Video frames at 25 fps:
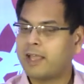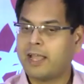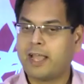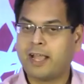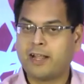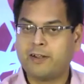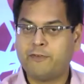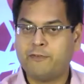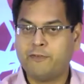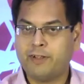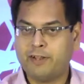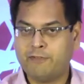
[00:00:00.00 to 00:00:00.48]

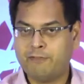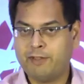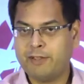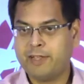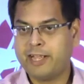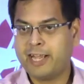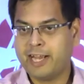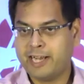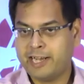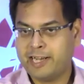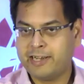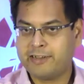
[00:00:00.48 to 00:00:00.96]
And when we
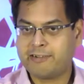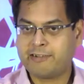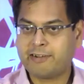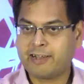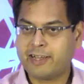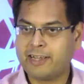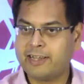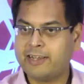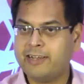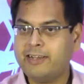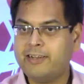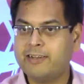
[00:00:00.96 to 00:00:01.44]
get it
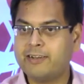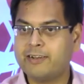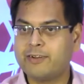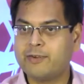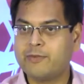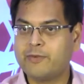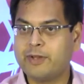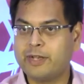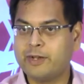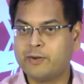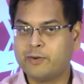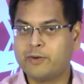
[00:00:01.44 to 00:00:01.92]
right,
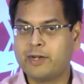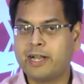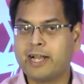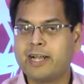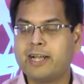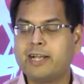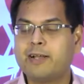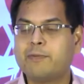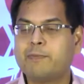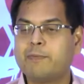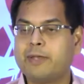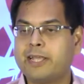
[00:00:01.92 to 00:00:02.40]
we don't
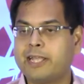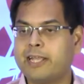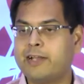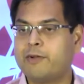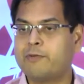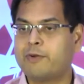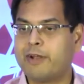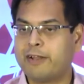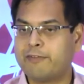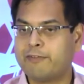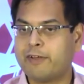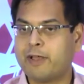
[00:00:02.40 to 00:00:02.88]
end up
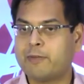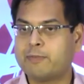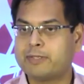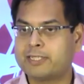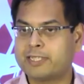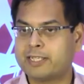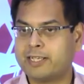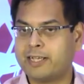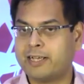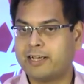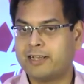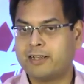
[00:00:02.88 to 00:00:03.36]
making 25%
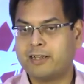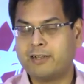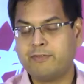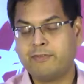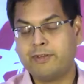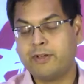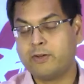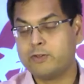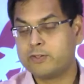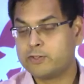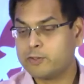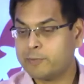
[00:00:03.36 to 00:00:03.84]
IRR,
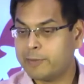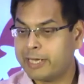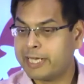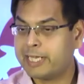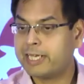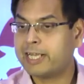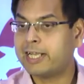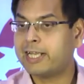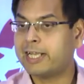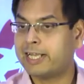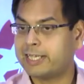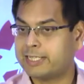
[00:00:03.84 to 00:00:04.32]
we also
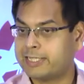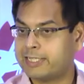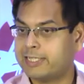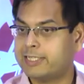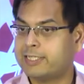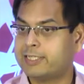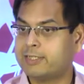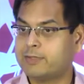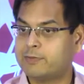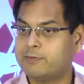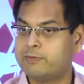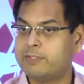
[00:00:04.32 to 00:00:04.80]
make
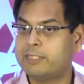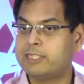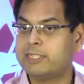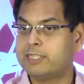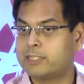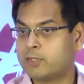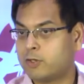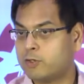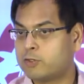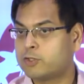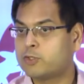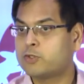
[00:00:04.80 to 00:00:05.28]
10x's, which
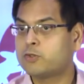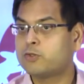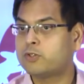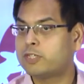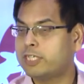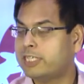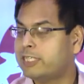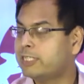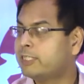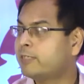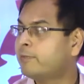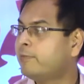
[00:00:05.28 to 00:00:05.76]
is also
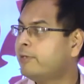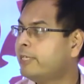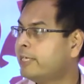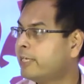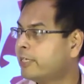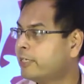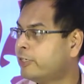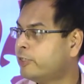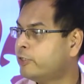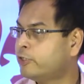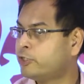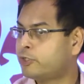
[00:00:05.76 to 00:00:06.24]
reasonably
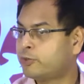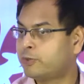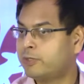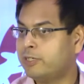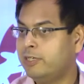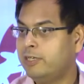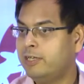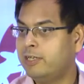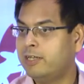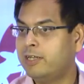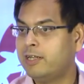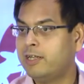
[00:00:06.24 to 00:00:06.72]

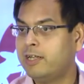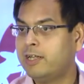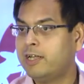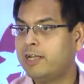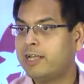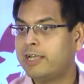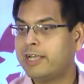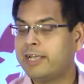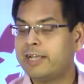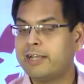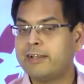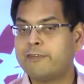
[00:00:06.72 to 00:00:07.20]
unusual
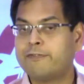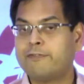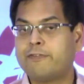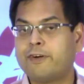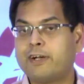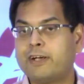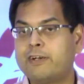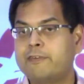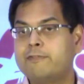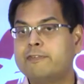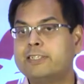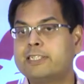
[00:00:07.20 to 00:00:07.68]
in a
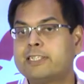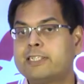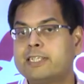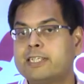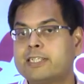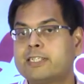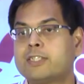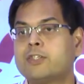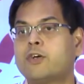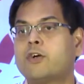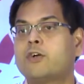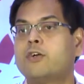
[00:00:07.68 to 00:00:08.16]
fund which
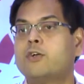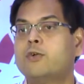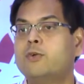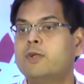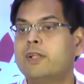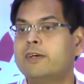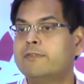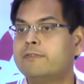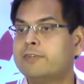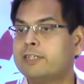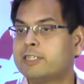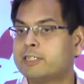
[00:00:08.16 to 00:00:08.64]
does not do
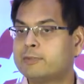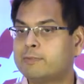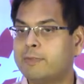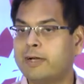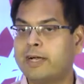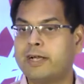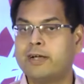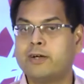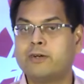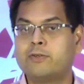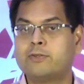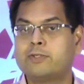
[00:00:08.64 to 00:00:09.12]
leverage
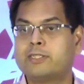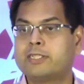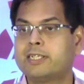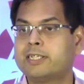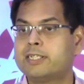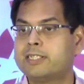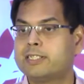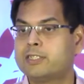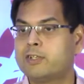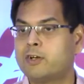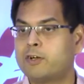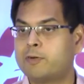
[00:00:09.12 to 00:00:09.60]
buyouts
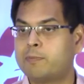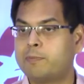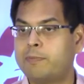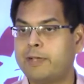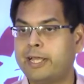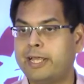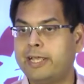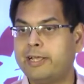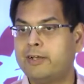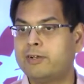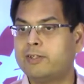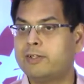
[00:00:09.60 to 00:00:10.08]
and is not
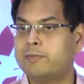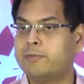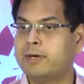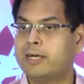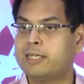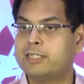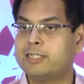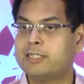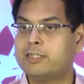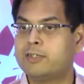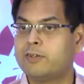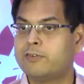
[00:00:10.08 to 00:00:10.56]
playing on the
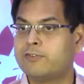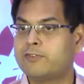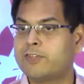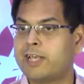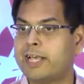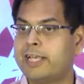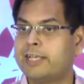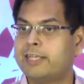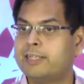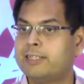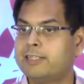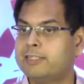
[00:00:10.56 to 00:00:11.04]
margin of
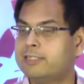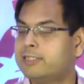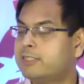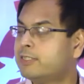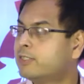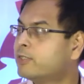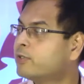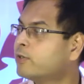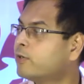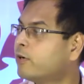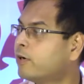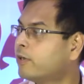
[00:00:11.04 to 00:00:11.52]
cycles
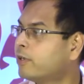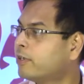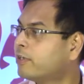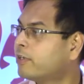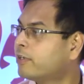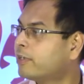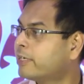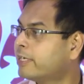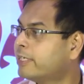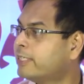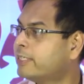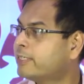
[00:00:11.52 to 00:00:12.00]
and so on,
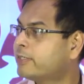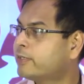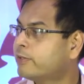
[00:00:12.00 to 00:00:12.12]
right?